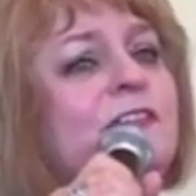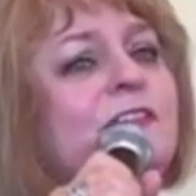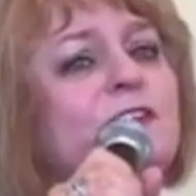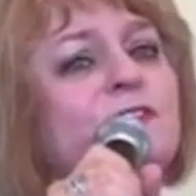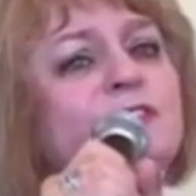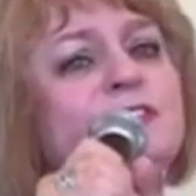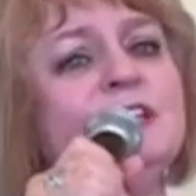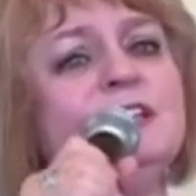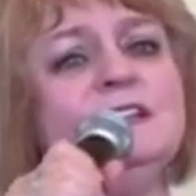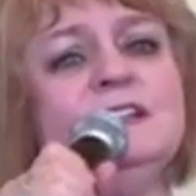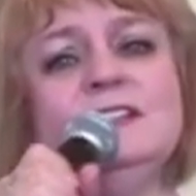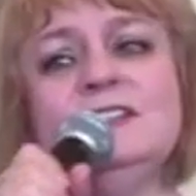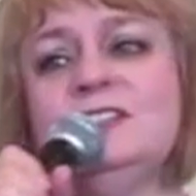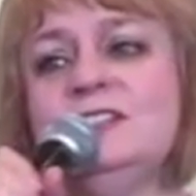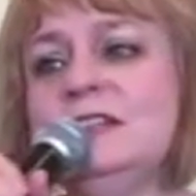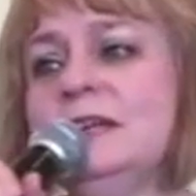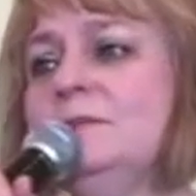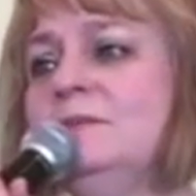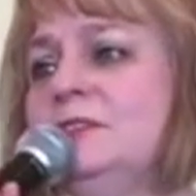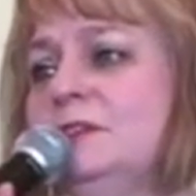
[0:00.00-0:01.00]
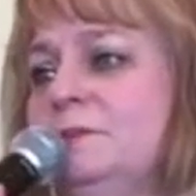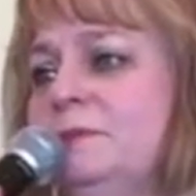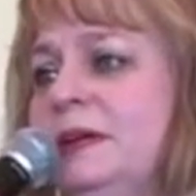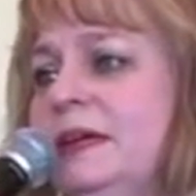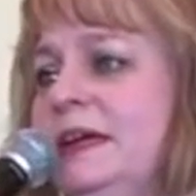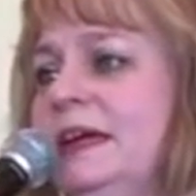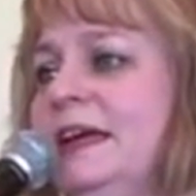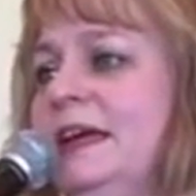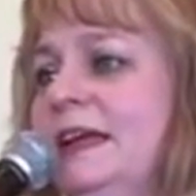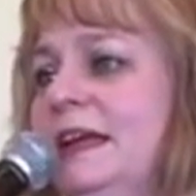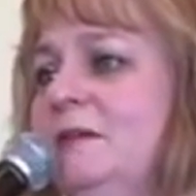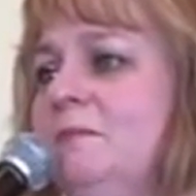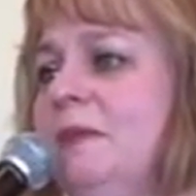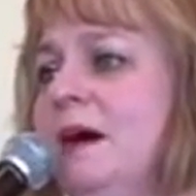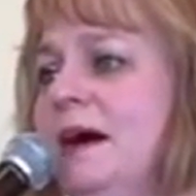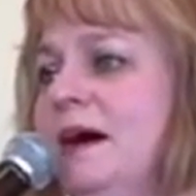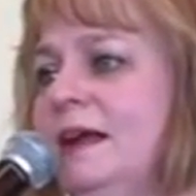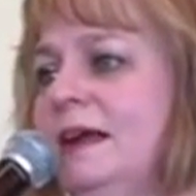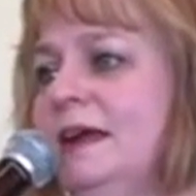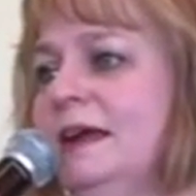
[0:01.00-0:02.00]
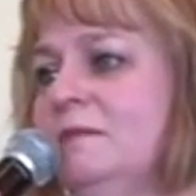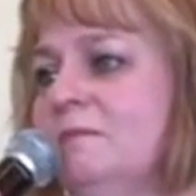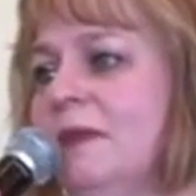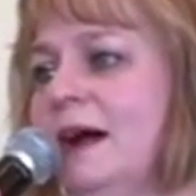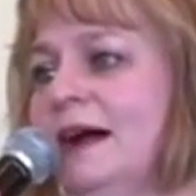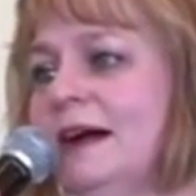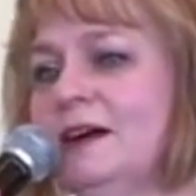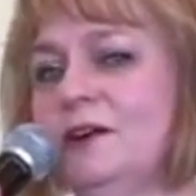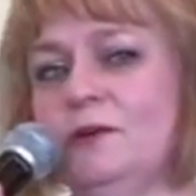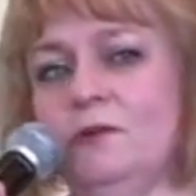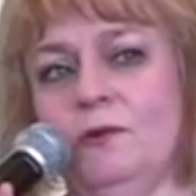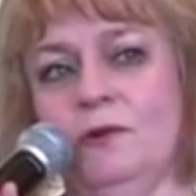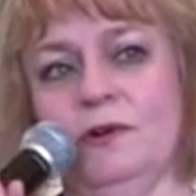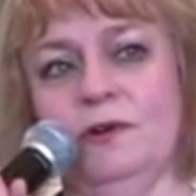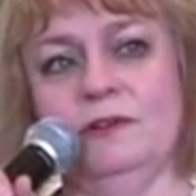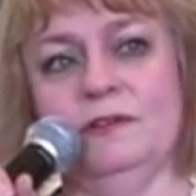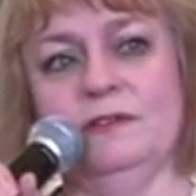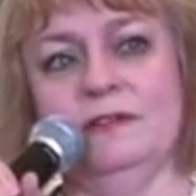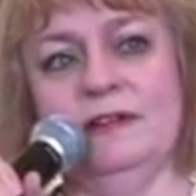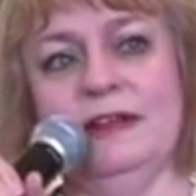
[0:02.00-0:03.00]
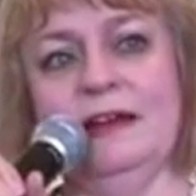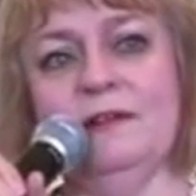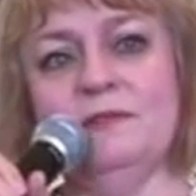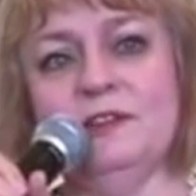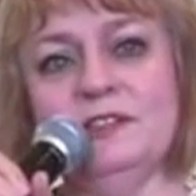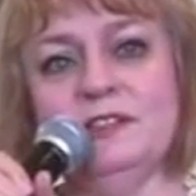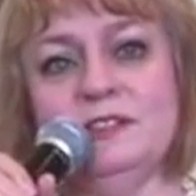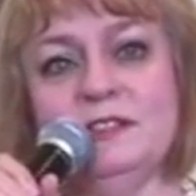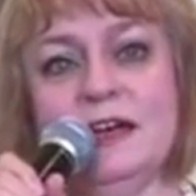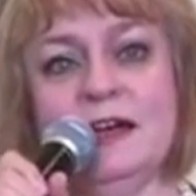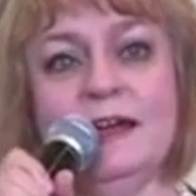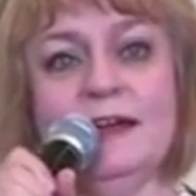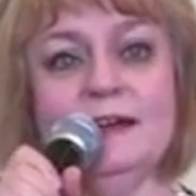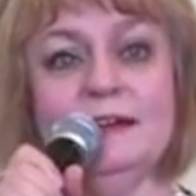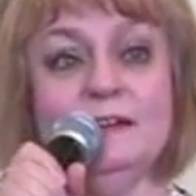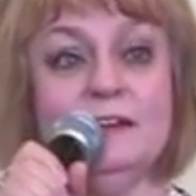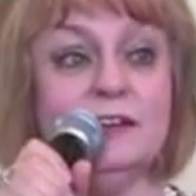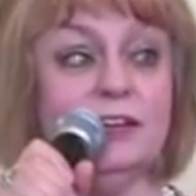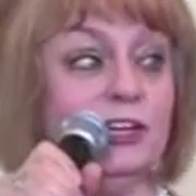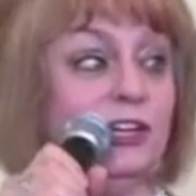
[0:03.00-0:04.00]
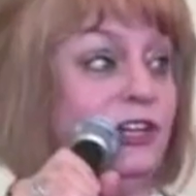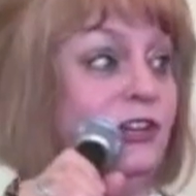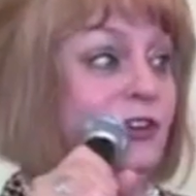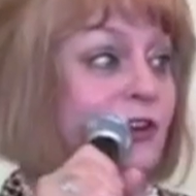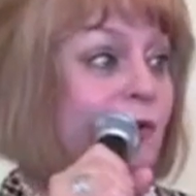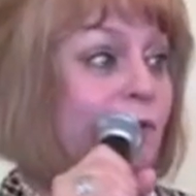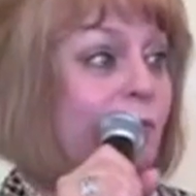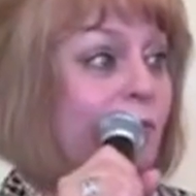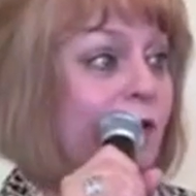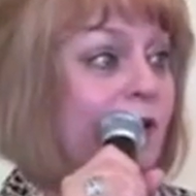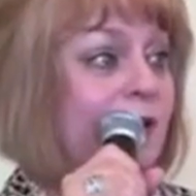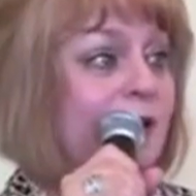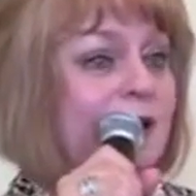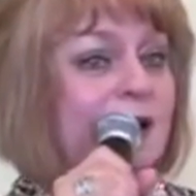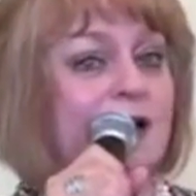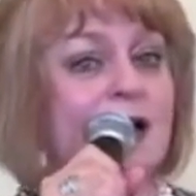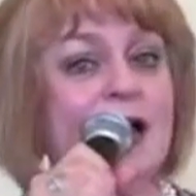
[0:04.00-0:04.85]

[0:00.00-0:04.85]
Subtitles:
There didn't seem to be anybody in my court that was saying, you know what?